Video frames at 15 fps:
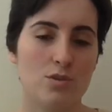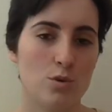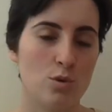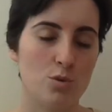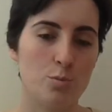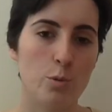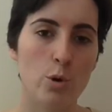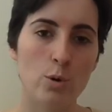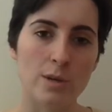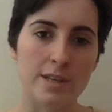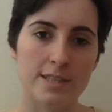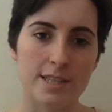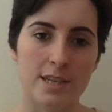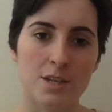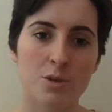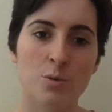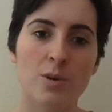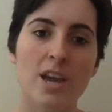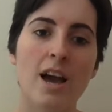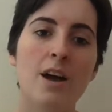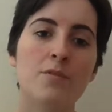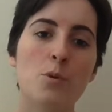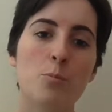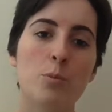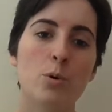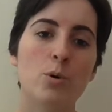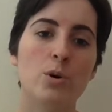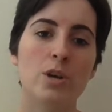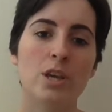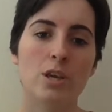it's called Poison, we have a
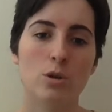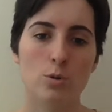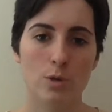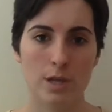boy